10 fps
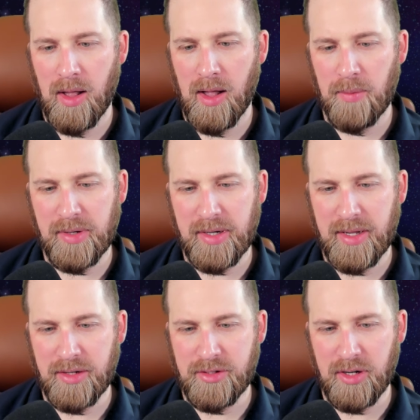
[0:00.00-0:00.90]
We did
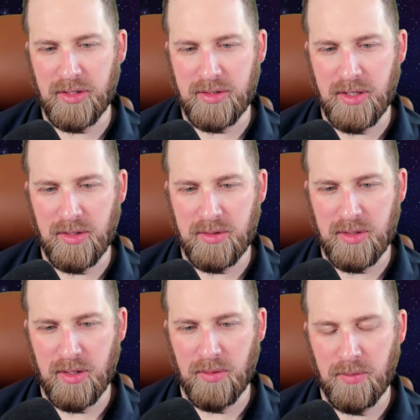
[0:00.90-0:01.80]
get Jugs, though,
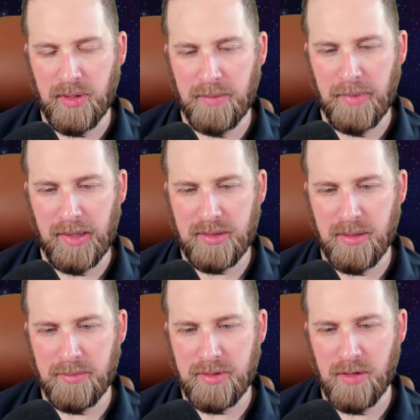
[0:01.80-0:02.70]
so we can make
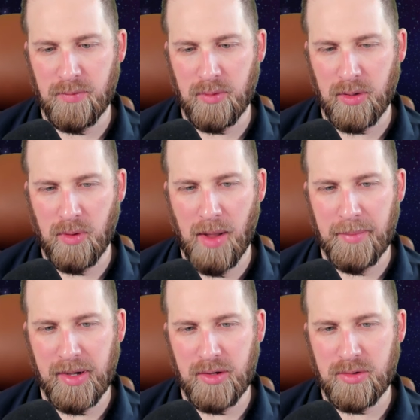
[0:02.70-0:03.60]
some stuff work. Well, I'm
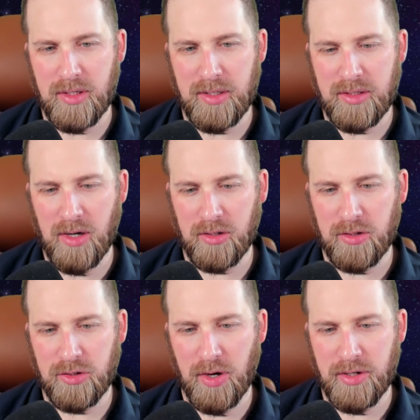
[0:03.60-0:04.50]
going to use his Doctor
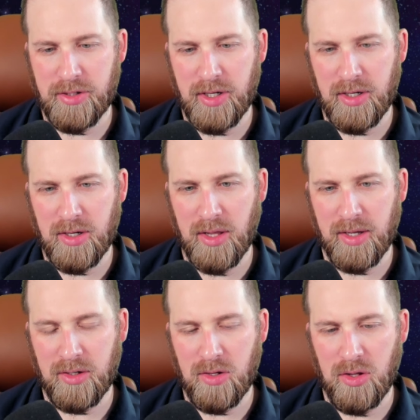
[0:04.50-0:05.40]
Strange here and
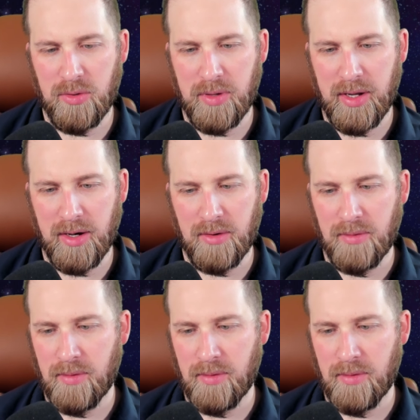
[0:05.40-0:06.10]
then Cloak here.